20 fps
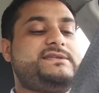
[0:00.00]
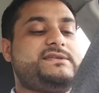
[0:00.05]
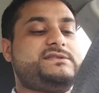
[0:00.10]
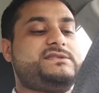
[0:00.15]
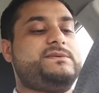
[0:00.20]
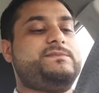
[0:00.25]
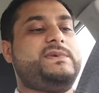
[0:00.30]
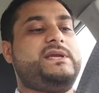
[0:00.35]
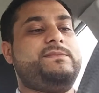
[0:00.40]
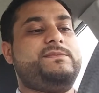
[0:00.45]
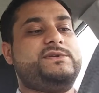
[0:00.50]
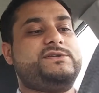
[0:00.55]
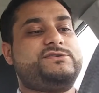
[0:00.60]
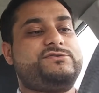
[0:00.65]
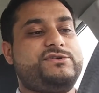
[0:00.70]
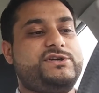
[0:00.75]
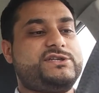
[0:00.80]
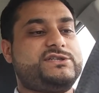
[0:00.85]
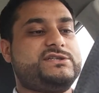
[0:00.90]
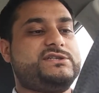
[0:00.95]
system
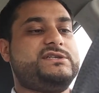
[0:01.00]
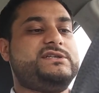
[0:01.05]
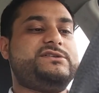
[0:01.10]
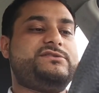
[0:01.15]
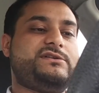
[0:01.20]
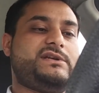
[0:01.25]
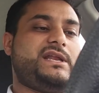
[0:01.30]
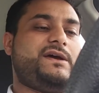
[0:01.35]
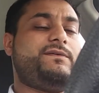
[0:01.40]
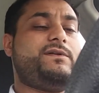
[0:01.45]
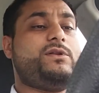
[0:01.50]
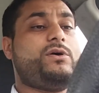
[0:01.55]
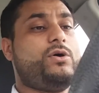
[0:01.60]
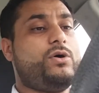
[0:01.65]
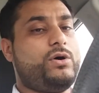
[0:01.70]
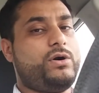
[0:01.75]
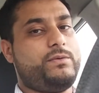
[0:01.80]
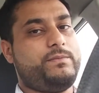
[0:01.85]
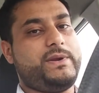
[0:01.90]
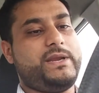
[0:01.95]
administration entry level
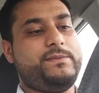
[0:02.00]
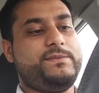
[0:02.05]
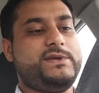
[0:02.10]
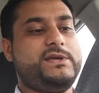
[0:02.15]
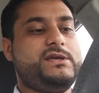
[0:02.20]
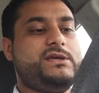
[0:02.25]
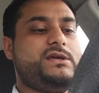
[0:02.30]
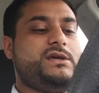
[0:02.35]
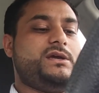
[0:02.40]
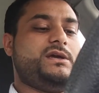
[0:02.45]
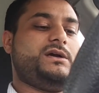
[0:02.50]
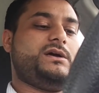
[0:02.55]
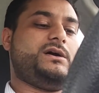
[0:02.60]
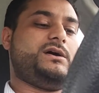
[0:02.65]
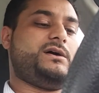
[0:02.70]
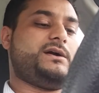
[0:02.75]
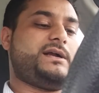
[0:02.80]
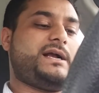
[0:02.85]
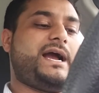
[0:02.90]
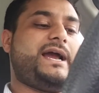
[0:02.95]
or maybe
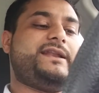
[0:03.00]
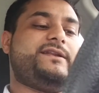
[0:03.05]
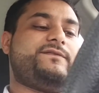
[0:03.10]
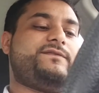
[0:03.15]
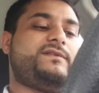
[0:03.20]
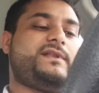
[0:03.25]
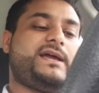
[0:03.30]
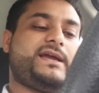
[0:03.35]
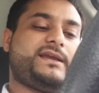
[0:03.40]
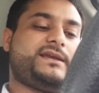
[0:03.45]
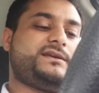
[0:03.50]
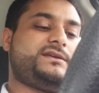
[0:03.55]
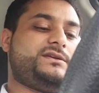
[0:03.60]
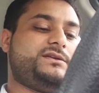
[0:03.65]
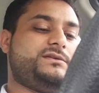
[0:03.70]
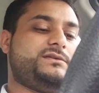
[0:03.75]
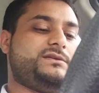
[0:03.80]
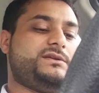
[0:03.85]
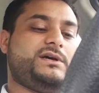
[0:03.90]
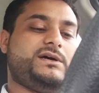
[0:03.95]
uh, kind of like
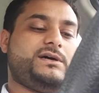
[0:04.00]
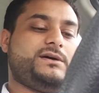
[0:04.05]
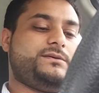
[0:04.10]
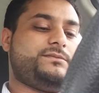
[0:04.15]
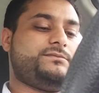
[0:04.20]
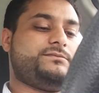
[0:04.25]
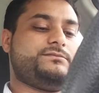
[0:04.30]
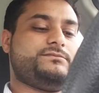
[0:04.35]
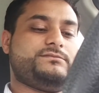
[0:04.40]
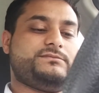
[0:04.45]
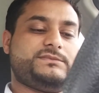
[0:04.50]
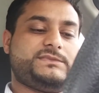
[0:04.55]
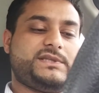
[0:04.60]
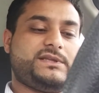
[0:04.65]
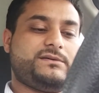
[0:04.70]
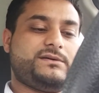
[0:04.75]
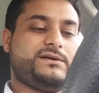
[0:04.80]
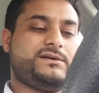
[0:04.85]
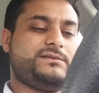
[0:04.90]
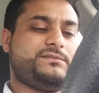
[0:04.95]
um,
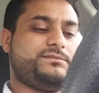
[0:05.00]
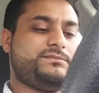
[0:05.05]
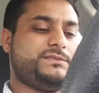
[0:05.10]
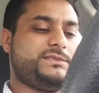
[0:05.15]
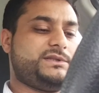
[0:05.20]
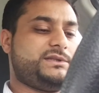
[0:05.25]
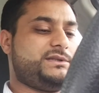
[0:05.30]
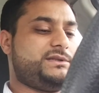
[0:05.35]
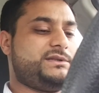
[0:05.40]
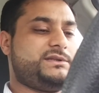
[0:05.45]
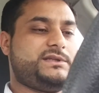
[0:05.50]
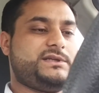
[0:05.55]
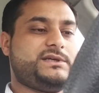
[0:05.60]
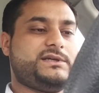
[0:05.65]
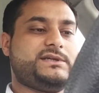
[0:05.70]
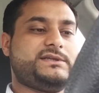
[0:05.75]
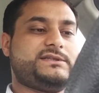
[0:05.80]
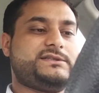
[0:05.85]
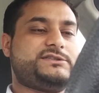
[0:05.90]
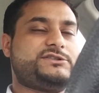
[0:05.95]
the
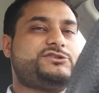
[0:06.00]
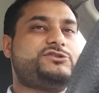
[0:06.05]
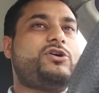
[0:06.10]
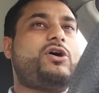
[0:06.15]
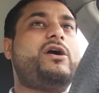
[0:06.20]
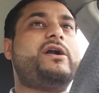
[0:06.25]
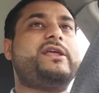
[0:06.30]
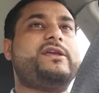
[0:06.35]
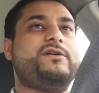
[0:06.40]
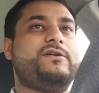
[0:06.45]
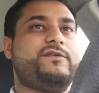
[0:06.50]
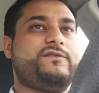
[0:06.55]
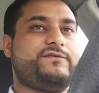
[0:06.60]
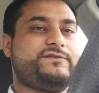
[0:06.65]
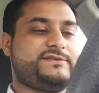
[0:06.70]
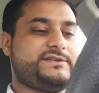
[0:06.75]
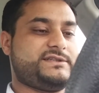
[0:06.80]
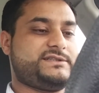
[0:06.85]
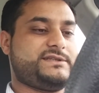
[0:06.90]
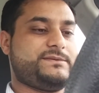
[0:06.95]
the starting of
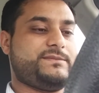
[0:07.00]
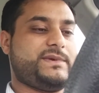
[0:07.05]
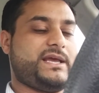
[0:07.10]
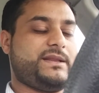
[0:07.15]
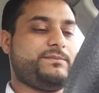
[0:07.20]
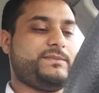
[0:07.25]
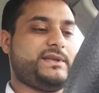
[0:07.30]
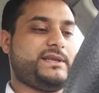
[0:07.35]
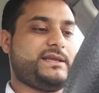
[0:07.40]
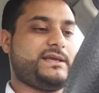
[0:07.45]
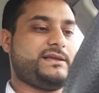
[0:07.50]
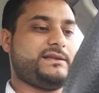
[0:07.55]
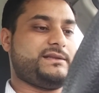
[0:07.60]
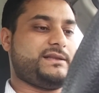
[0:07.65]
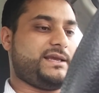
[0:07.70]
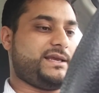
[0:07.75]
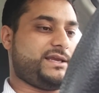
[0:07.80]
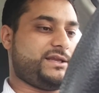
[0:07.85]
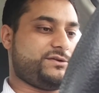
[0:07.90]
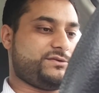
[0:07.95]
system admin
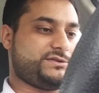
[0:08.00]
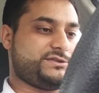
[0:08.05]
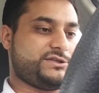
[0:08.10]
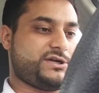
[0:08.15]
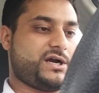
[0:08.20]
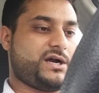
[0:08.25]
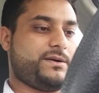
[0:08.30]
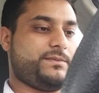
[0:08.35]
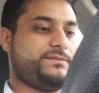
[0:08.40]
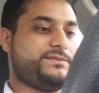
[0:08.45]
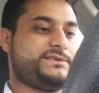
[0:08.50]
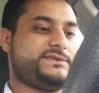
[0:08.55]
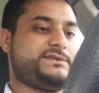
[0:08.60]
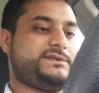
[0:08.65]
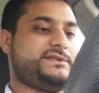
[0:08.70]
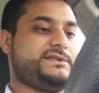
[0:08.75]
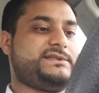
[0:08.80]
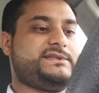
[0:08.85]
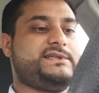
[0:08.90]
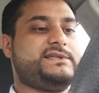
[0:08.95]
like you know jobs.
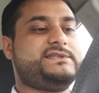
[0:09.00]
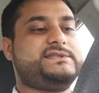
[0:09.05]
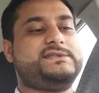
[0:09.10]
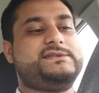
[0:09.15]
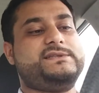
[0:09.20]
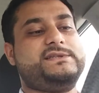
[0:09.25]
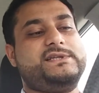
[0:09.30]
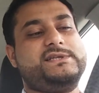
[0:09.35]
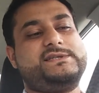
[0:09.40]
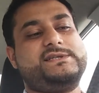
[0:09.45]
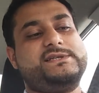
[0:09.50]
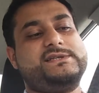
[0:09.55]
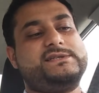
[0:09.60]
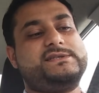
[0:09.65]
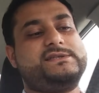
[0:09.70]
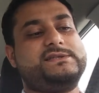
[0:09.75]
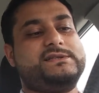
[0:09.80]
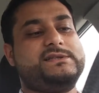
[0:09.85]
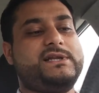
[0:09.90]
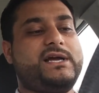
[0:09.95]
And this this
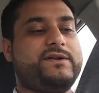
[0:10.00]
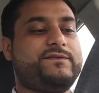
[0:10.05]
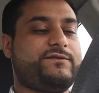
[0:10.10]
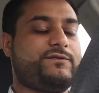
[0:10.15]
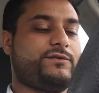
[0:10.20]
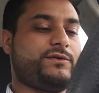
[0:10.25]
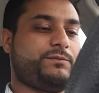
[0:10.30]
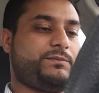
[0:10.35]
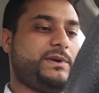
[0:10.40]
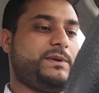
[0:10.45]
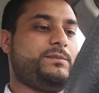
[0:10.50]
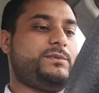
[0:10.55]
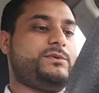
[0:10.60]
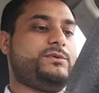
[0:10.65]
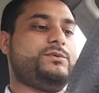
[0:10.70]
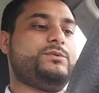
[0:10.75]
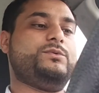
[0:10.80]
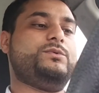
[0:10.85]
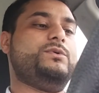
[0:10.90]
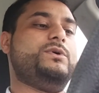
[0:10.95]
is not for the
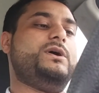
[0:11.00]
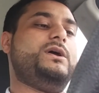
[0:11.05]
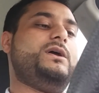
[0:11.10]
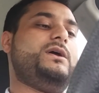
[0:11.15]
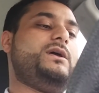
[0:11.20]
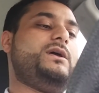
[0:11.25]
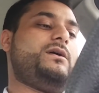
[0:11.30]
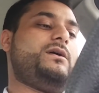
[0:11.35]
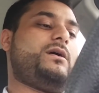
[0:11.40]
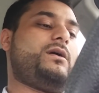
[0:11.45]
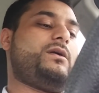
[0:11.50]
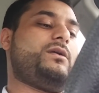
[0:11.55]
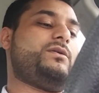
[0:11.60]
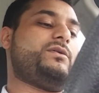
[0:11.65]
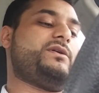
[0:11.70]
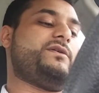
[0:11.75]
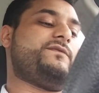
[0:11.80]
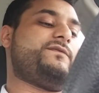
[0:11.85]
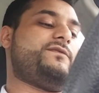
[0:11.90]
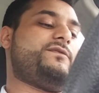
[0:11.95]
people who are
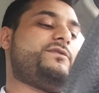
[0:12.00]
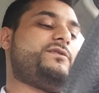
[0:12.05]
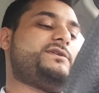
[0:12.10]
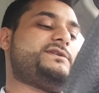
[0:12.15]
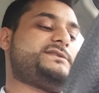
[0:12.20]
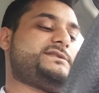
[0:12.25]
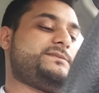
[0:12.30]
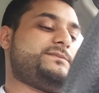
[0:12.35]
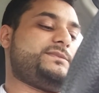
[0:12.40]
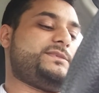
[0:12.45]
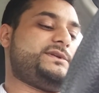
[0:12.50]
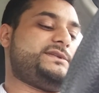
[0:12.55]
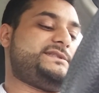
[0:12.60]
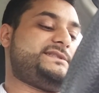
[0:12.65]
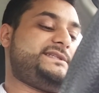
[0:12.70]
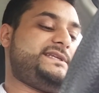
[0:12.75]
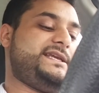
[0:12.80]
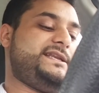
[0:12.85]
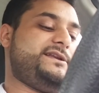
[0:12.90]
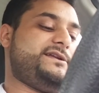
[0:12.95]
looking for some
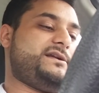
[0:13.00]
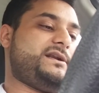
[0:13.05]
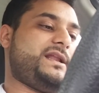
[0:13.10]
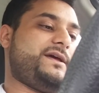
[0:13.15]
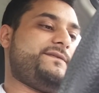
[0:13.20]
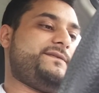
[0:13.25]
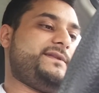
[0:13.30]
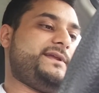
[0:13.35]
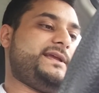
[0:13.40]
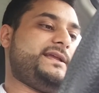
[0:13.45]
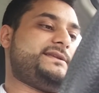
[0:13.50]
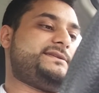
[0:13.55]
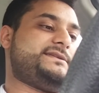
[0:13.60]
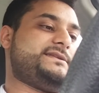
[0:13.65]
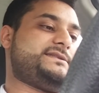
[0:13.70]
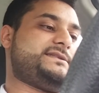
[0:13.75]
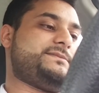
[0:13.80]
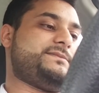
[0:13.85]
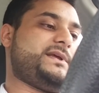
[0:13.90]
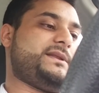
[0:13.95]
senior level
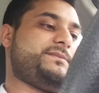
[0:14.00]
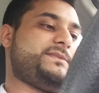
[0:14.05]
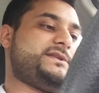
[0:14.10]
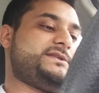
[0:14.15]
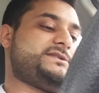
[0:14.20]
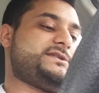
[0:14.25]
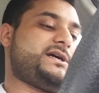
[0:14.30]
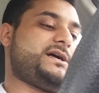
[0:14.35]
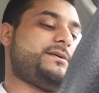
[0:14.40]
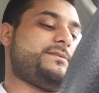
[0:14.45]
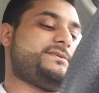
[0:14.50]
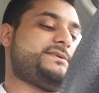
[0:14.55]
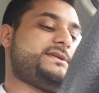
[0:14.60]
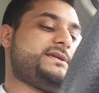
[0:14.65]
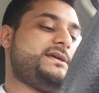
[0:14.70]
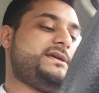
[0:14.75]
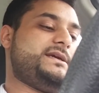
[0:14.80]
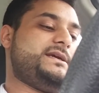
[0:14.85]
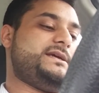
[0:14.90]
system admin jobs.